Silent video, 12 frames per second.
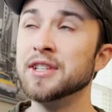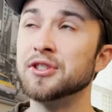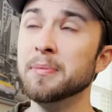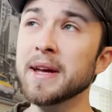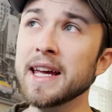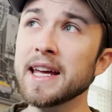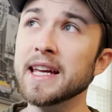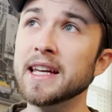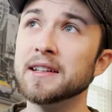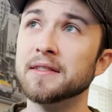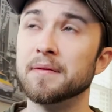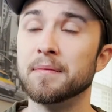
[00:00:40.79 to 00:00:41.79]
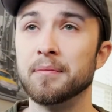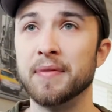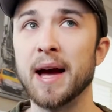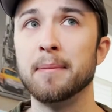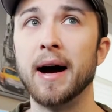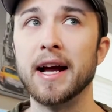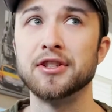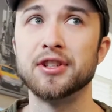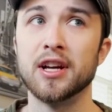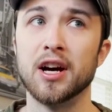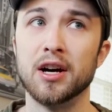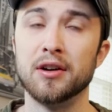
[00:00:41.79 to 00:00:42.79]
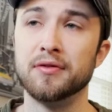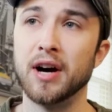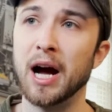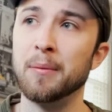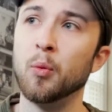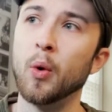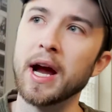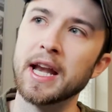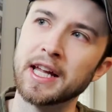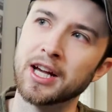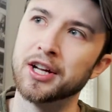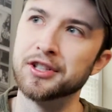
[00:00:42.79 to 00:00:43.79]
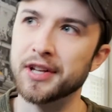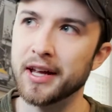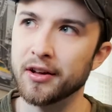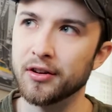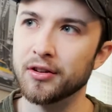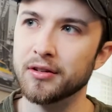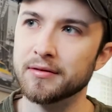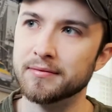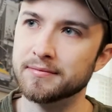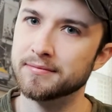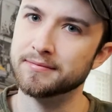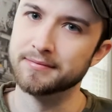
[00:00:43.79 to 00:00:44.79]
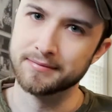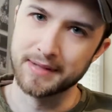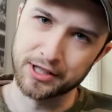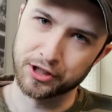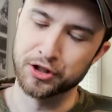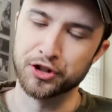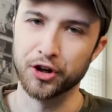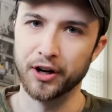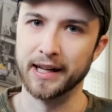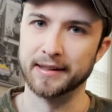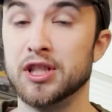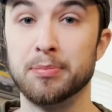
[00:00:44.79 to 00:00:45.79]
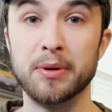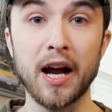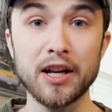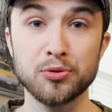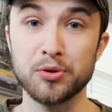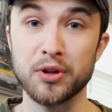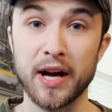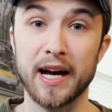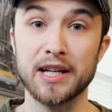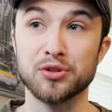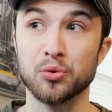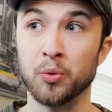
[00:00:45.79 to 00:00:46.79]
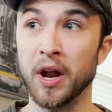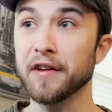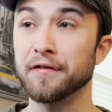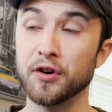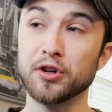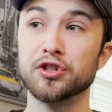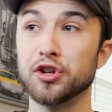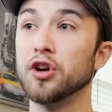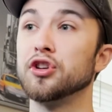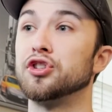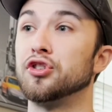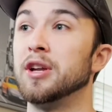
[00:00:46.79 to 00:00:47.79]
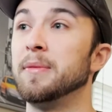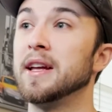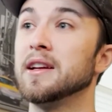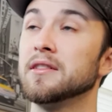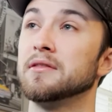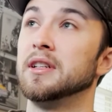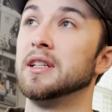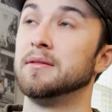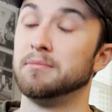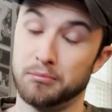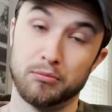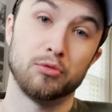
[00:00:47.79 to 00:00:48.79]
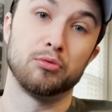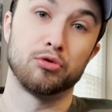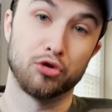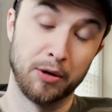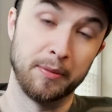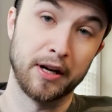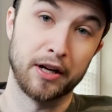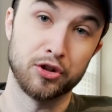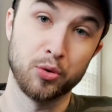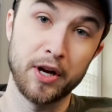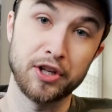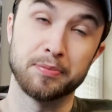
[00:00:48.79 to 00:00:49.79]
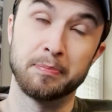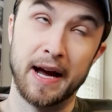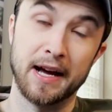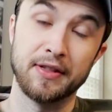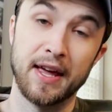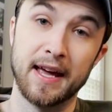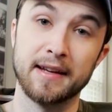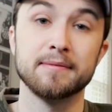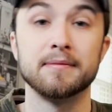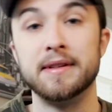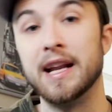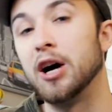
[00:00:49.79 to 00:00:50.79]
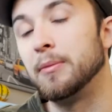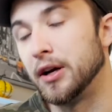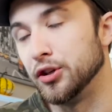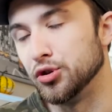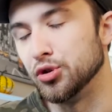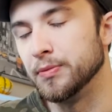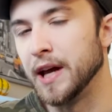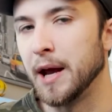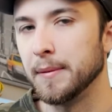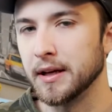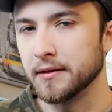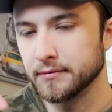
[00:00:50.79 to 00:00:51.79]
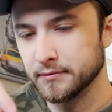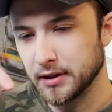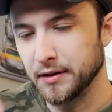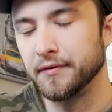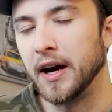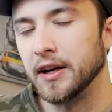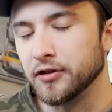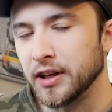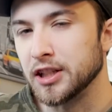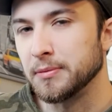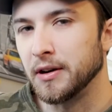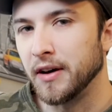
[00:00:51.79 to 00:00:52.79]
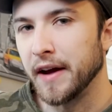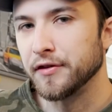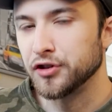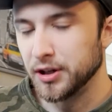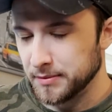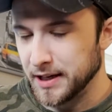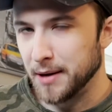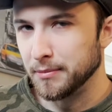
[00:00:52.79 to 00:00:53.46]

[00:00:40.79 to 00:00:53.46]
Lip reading: to me, that mindset of I'm waiting until is concerning. To be honest with you guys, when I first started streaming on Twitch back then, now I'm on YouTube Gaming, find a link to my live stream down